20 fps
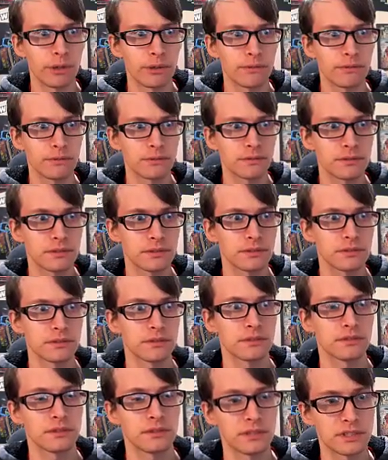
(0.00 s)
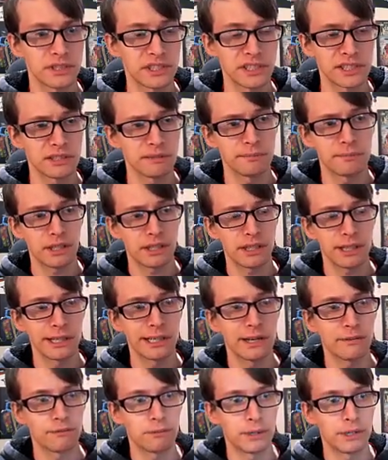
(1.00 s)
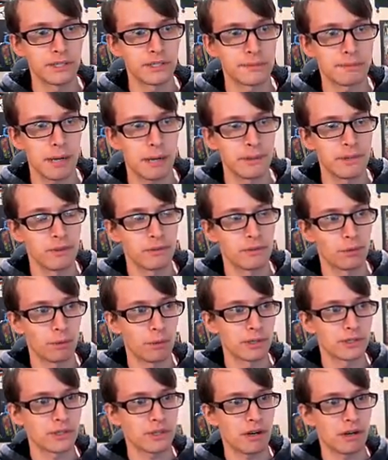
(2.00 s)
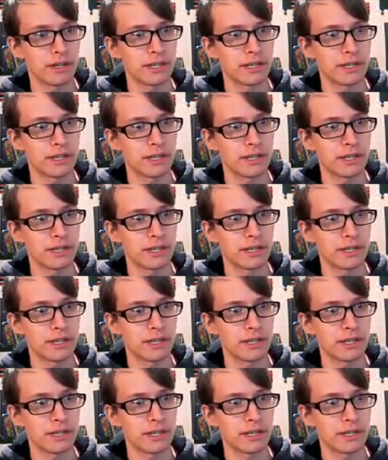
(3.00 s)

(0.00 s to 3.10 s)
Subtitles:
of? Because the McLaren F1 is probably the worst car